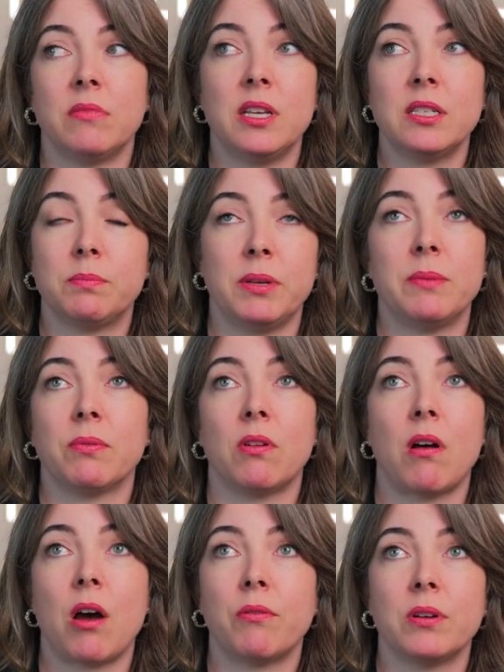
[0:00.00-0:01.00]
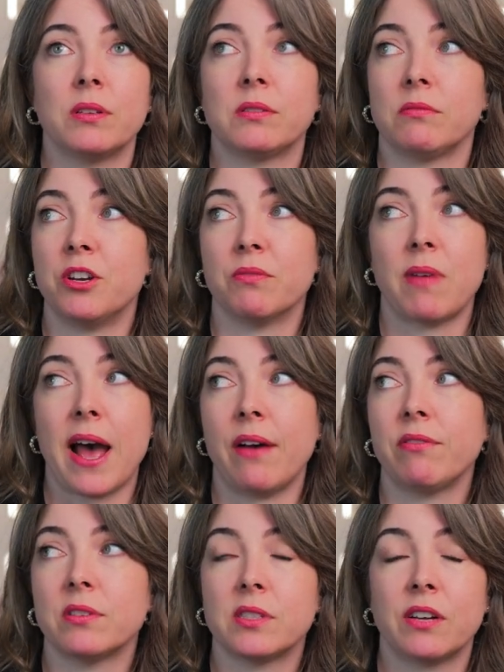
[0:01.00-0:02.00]
these people always,
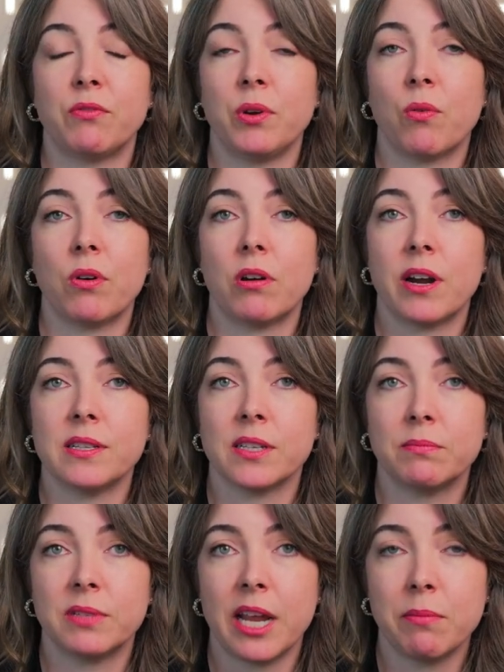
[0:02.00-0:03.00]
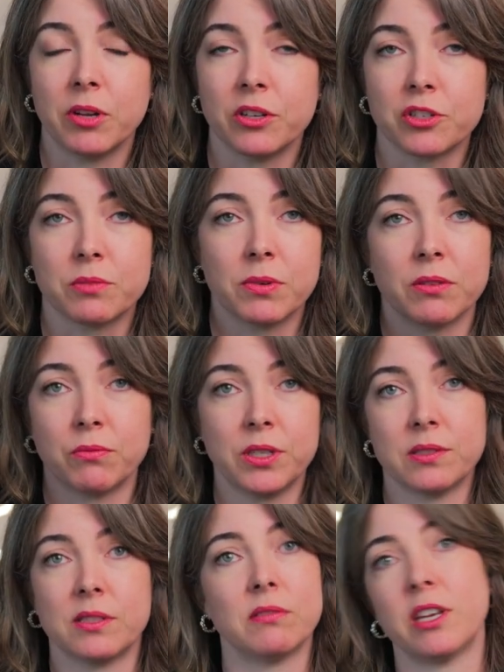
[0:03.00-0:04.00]
half the stuff we order ends up damaged, but we
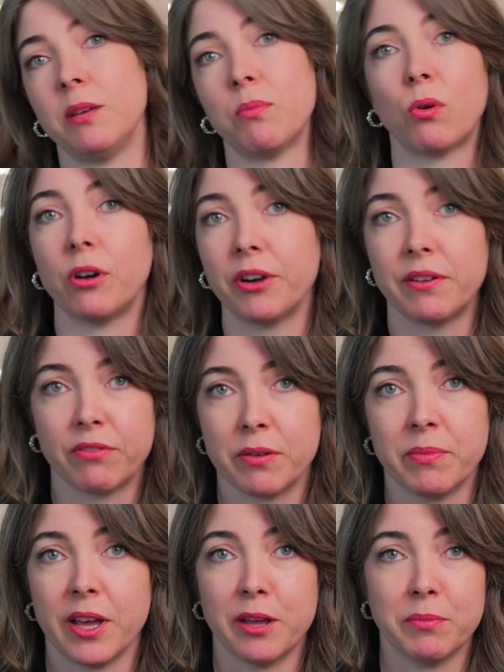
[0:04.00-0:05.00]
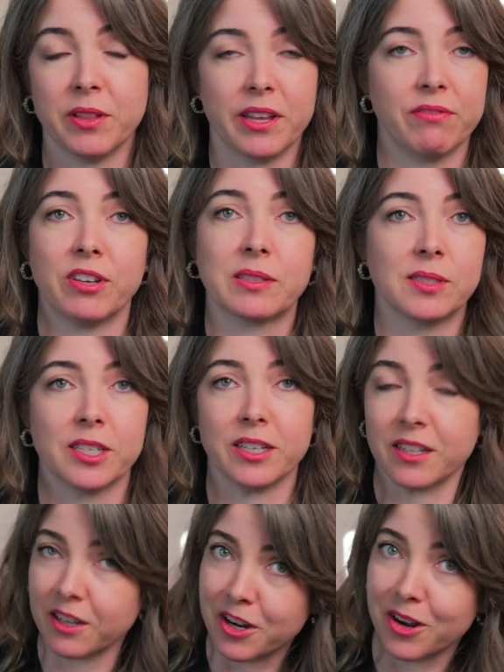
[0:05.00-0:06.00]
still keep ordering from them and they fix
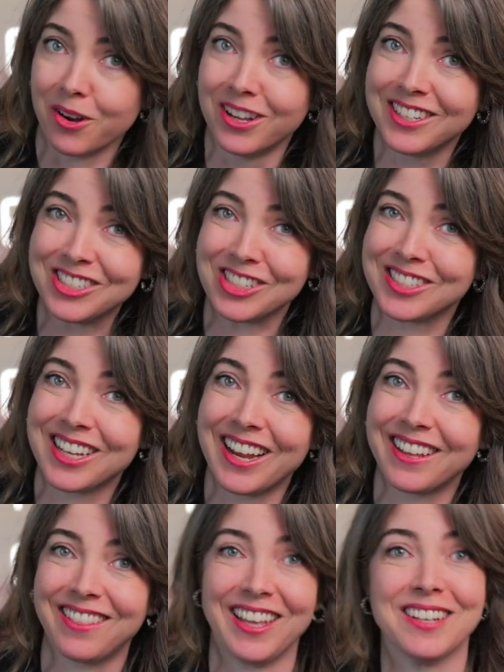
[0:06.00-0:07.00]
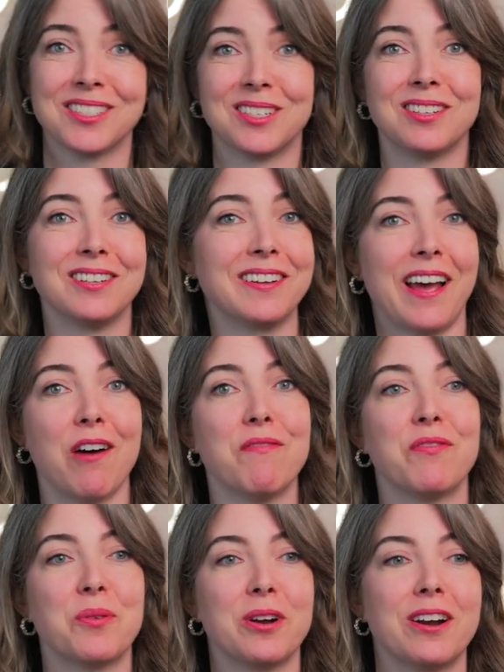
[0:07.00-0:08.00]
it, just like things to look out
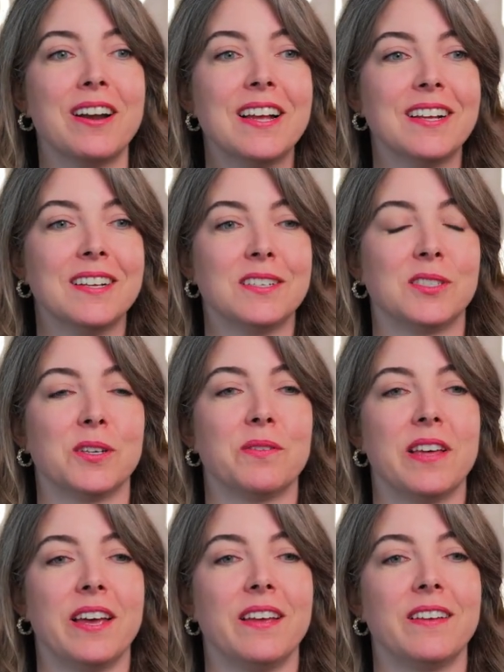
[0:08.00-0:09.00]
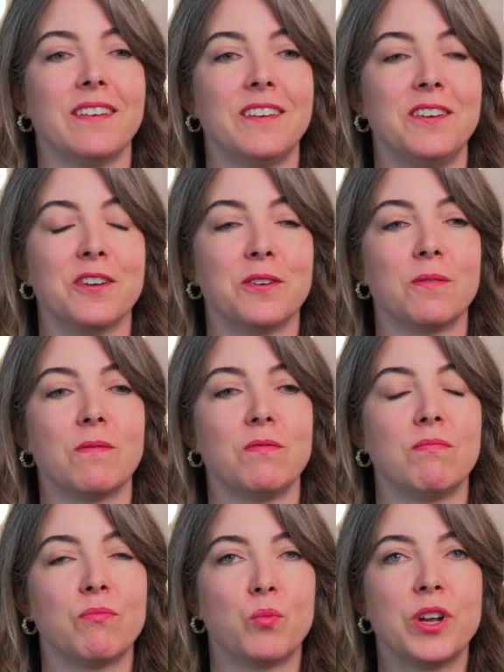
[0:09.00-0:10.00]
for so that,
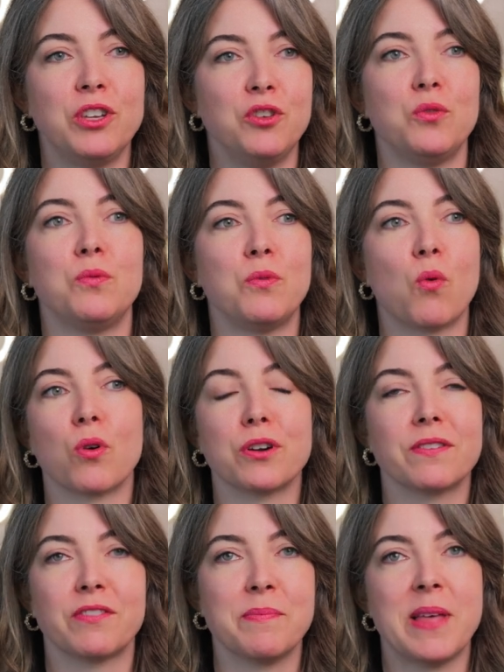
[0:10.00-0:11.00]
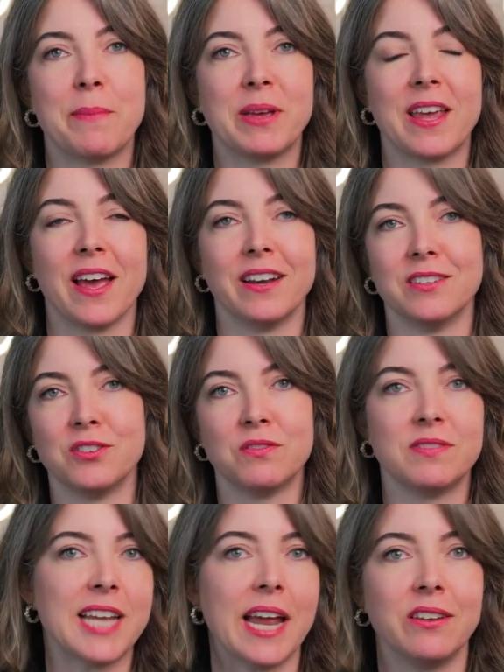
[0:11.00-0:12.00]
when you order from them again in
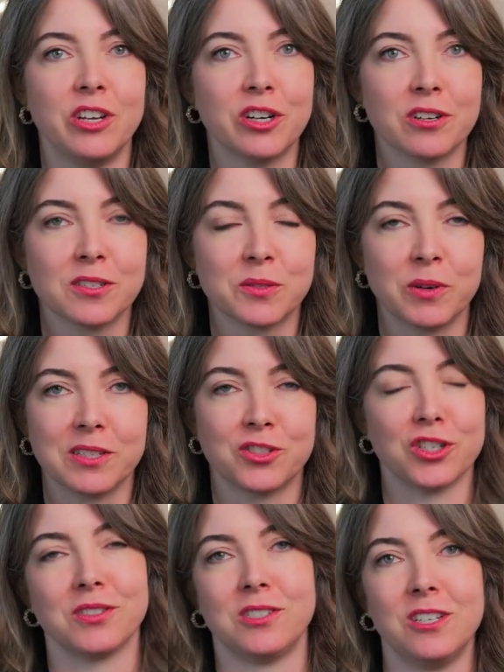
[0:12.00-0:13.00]
10 years when it's just